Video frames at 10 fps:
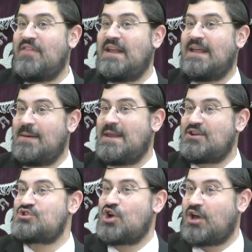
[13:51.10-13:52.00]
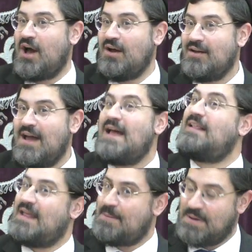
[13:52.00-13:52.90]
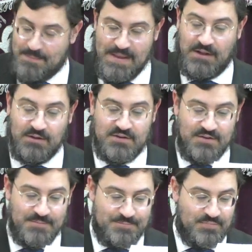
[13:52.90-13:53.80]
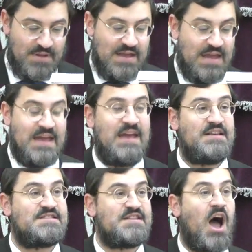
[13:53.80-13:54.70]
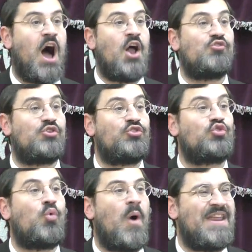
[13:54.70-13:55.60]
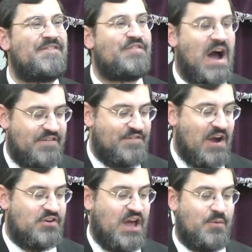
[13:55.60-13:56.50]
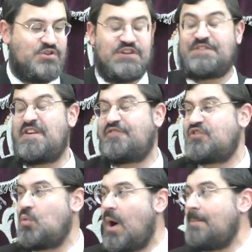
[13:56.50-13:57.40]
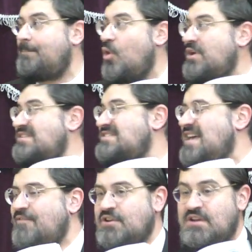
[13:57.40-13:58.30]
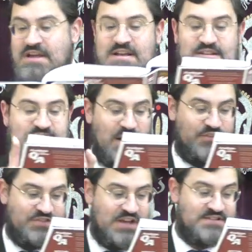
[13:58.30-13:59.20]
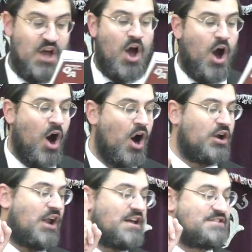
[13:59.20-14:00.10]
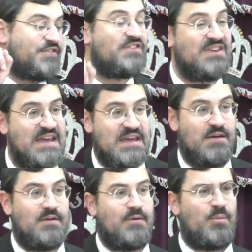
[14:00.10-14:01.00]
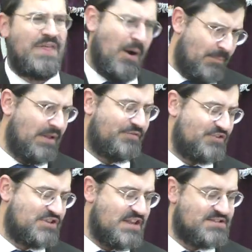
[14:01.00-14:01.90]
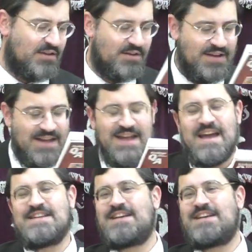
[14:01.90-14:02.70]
a little bit of sugar, a little bit of milk, is 125 Fahrenheit, which is 51.7 Celsius. A hot glass of tea, without milk, versteht sich, is